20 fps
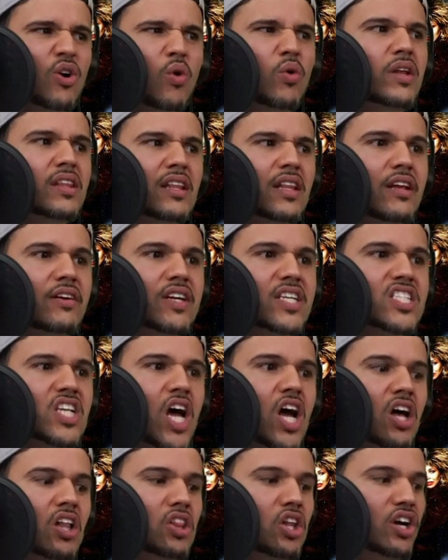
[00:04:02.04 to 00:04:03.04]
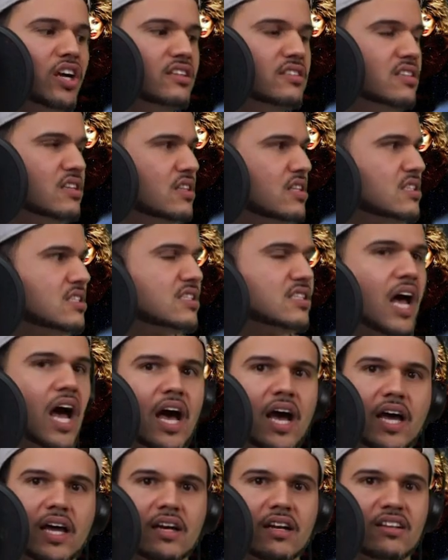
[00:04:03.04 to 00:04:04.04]
looking to the
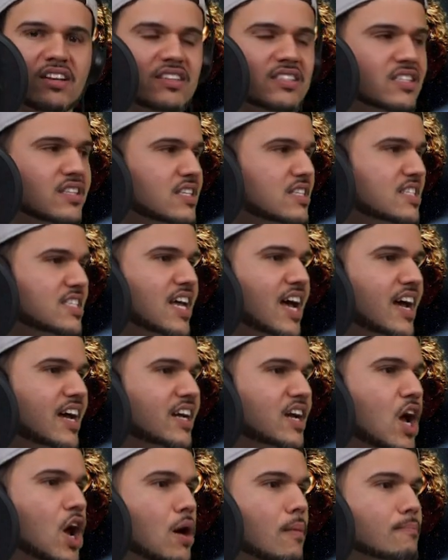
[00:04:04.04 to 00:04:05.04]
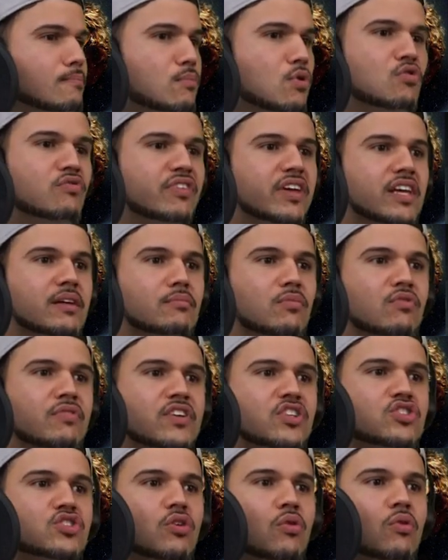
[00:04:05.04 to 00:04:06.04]
side,
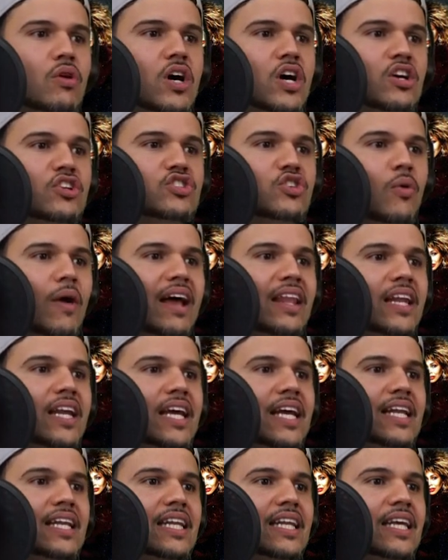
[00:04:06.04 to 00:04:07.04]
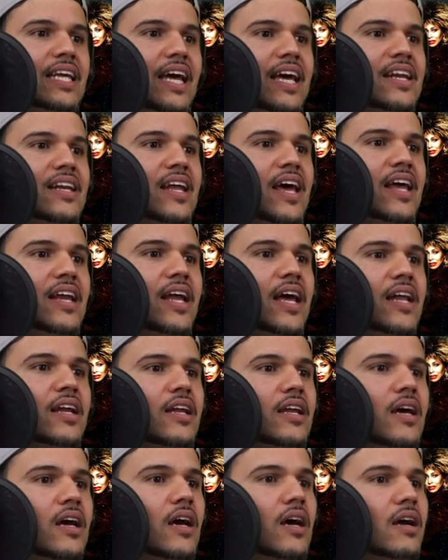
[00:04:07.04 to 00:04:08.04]
moving so elegantly
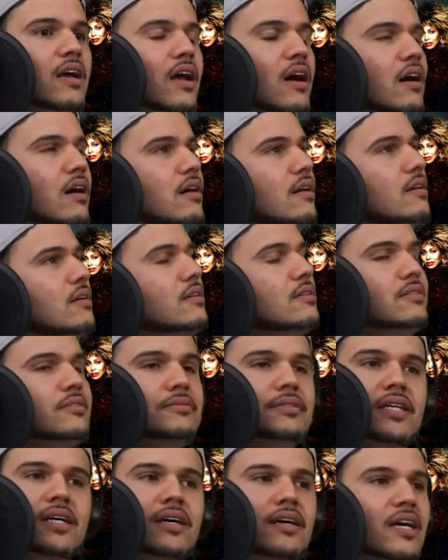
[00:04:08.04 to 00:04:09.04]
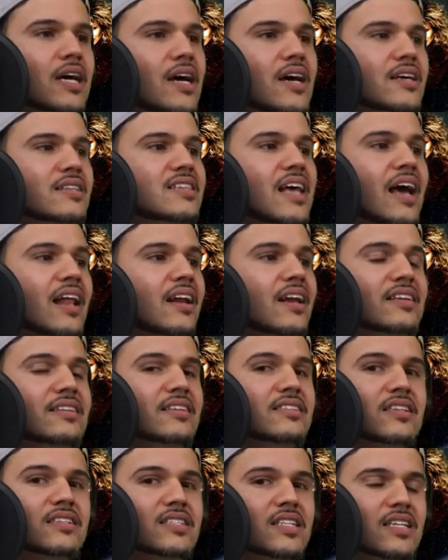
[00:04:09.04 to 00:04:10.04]
and God. Talent like
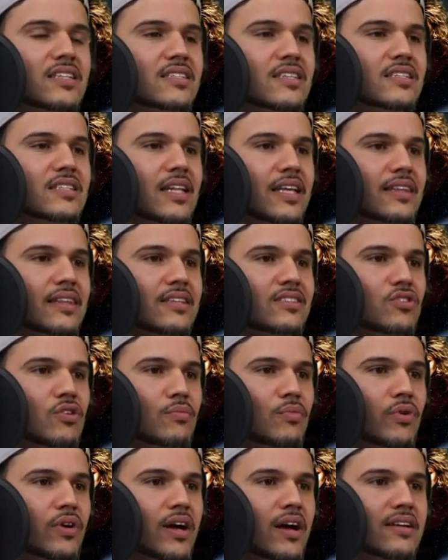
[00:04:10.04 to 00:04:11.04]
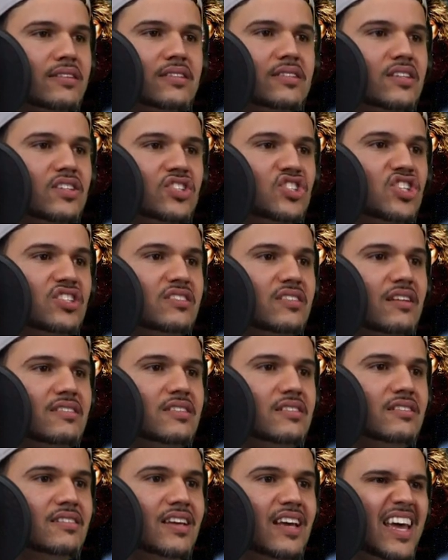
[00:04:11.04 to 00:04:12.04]
this doesn't exist like this no more, guys. It just
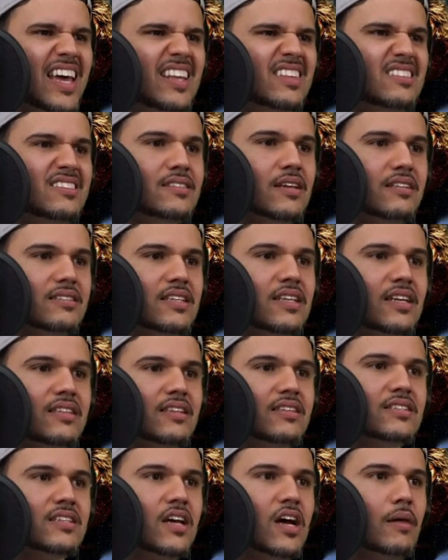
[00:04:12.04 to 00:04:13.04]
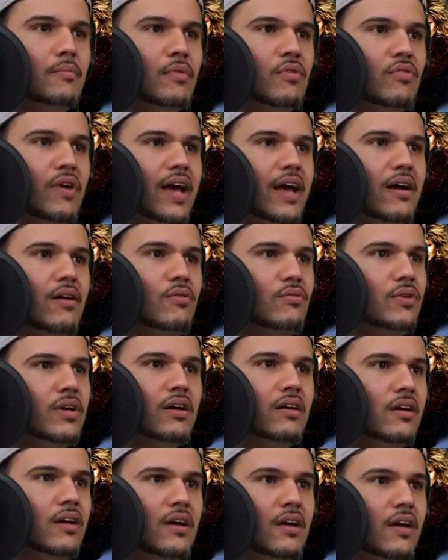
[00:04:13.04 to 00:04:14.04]
doesn't. It doesn't come
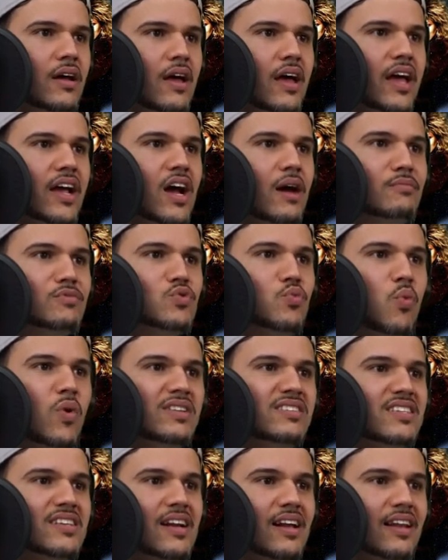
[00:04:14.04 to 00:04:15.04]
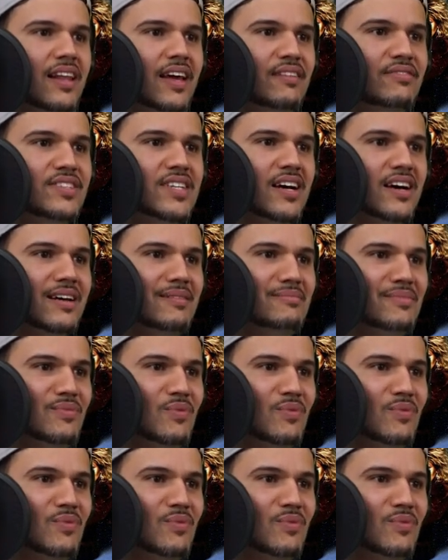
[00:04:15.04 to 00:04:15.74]
around. It comes once in a lifetime.